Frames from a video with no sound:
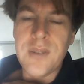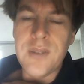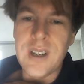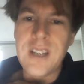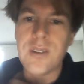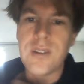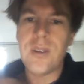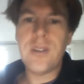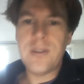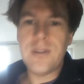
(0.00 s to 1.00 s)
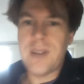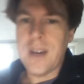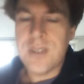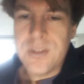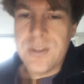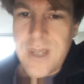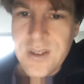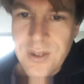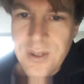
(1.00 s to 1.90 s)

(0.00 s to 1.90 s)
very lethal viruses based